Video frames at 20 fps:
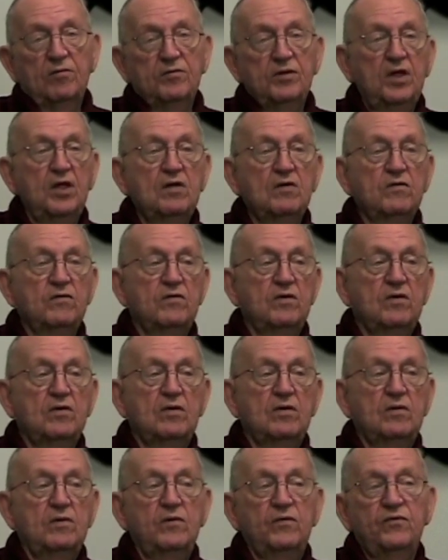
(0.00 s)

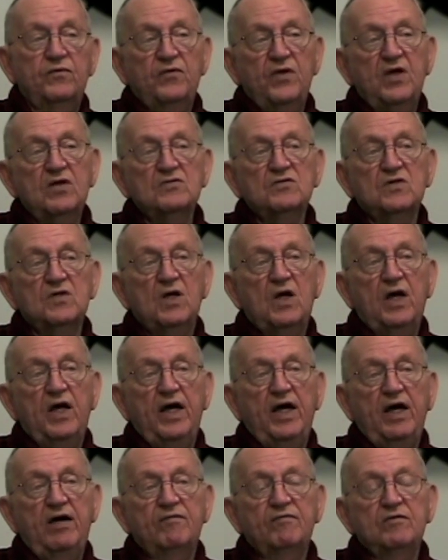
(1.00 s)
The things that I
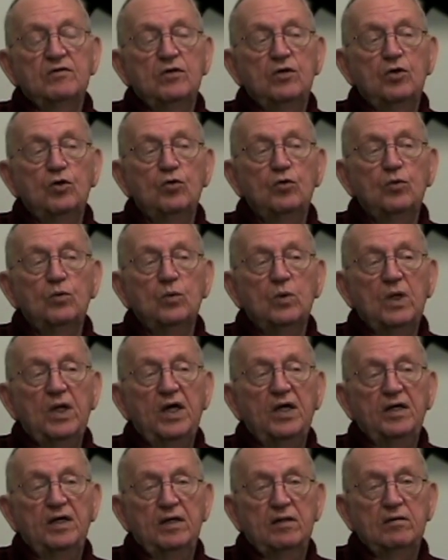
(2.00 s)
have to do when I
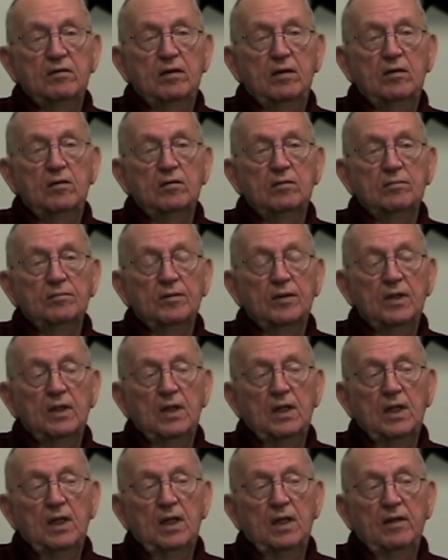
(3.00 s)
get there.
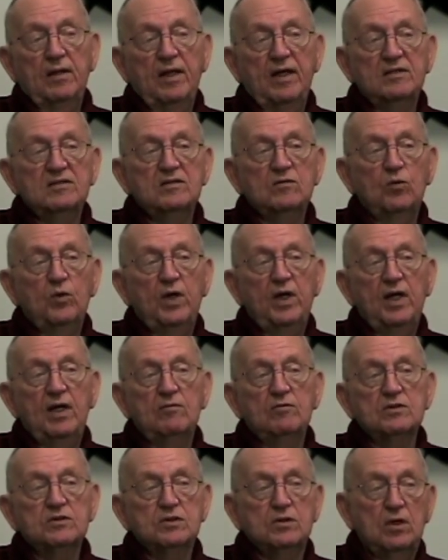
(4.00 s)
That's the way I
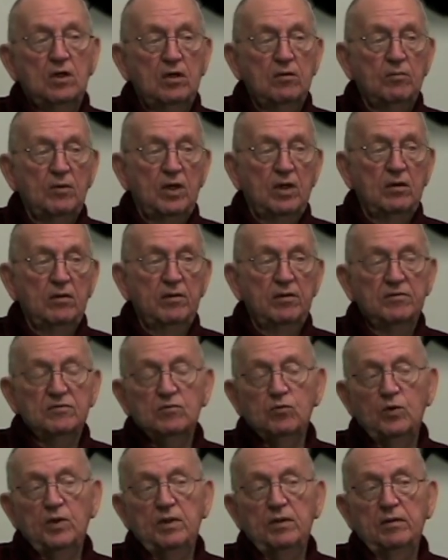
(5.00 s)
was taught by Ernest
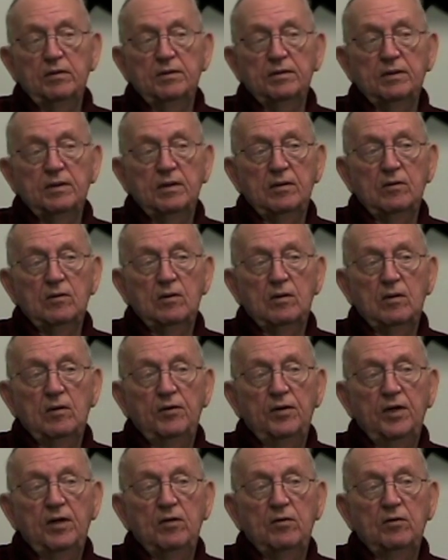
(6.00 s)
Winters.
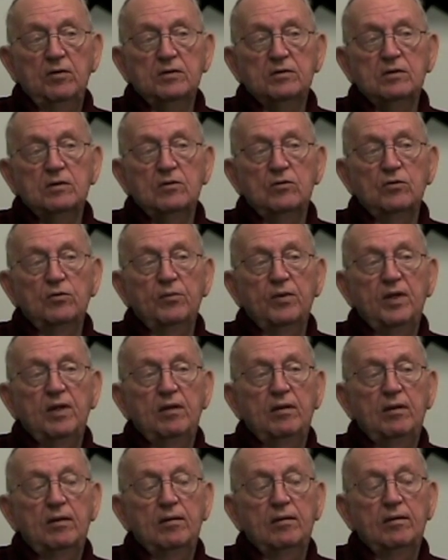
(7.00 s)
Ernie always told me
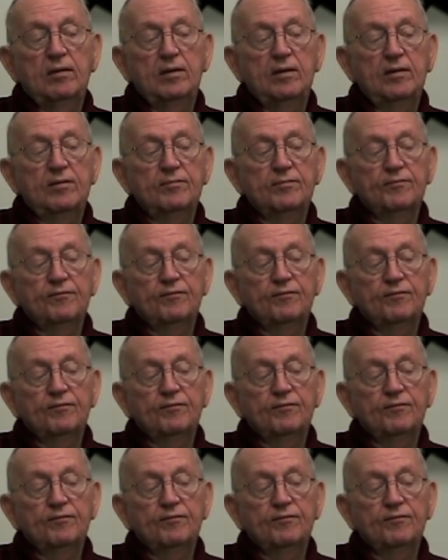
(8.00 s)
that